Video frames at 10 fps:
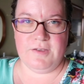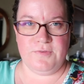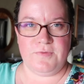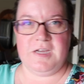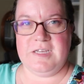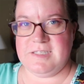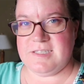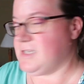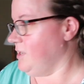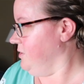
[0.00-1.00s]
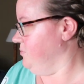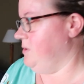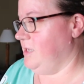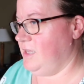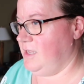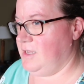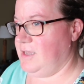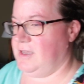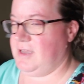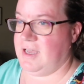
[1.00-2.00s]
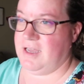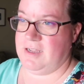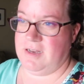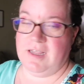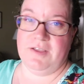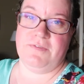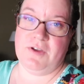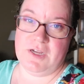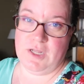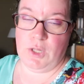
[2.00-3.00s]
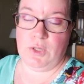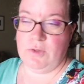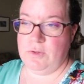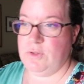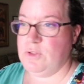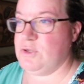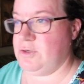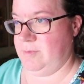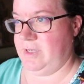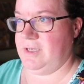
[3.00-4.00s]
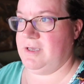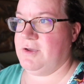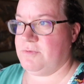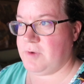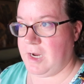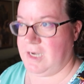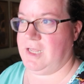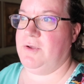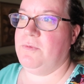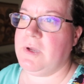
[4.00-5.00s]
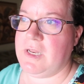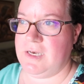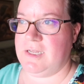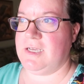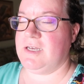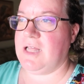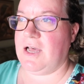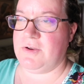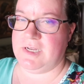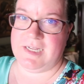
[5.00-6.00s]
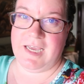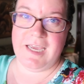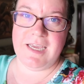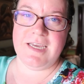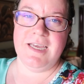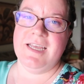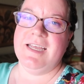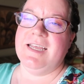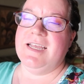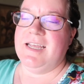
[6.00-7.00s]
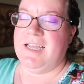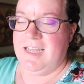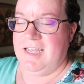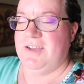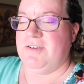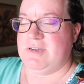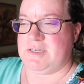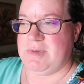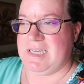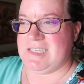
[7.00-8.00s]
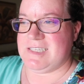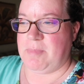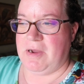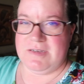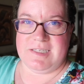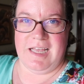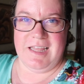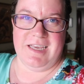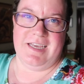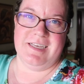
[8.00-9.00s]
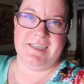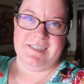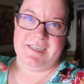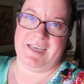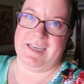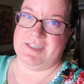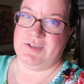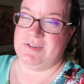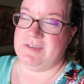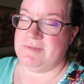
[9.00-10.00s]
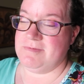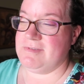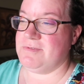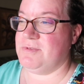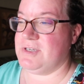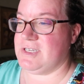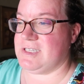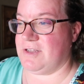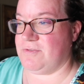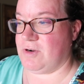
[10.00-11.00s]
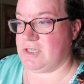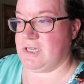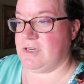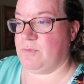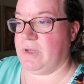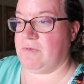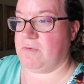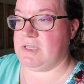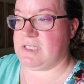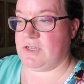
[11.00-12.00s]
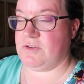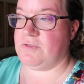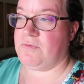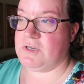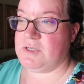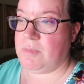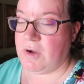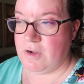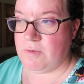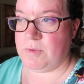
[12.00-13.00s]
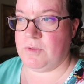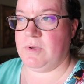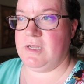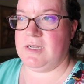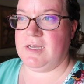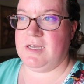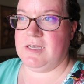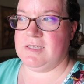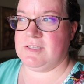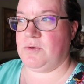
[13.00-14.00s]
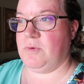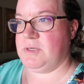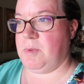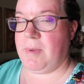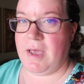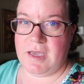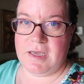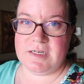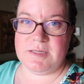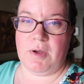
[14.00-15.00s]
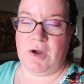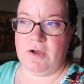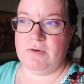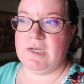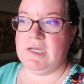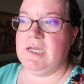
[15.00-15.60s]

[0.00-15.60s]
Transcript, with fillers: So friends, we had a very gloomy, rainy, windy, cloudy day, which means parasailing is canceled, which is unfortunate. We have it rescheduled for tomorrow, but the wind is going to be back again tomorrow.